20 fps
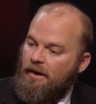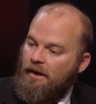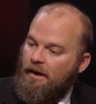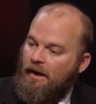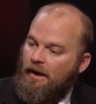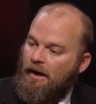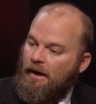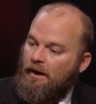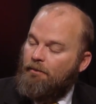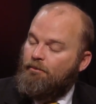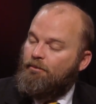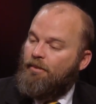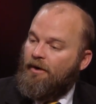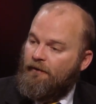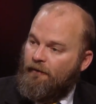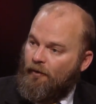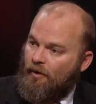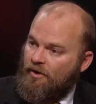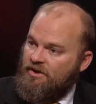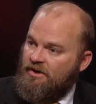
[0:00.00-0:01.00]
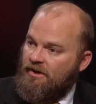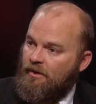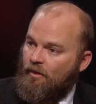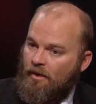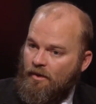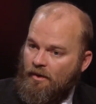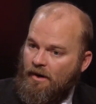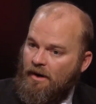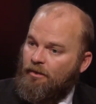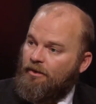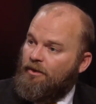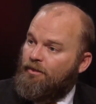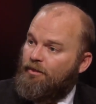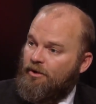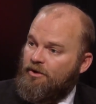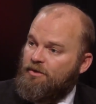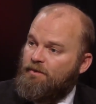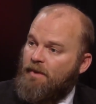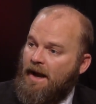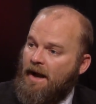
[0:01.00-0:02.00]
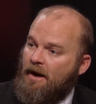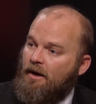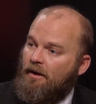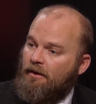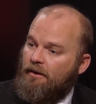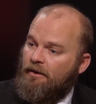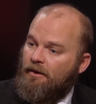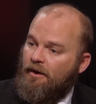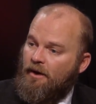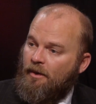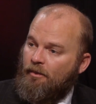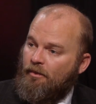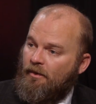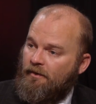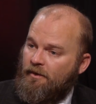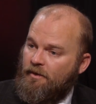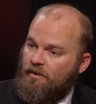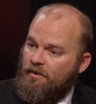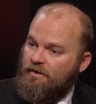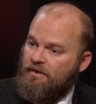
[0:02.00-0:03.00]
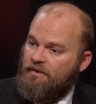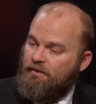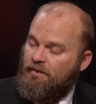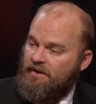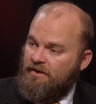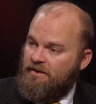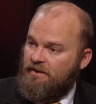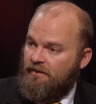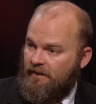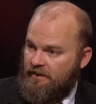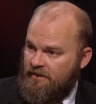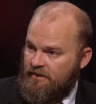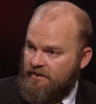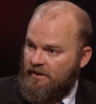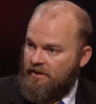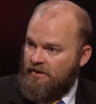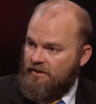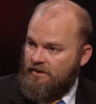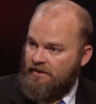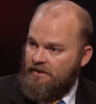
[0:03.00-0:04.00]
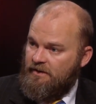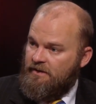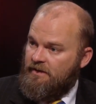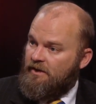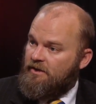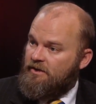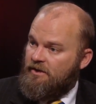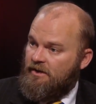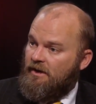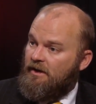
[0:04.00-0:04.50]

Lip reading: But fortunately, we were able to push back on a number of those pieces of legislation this session,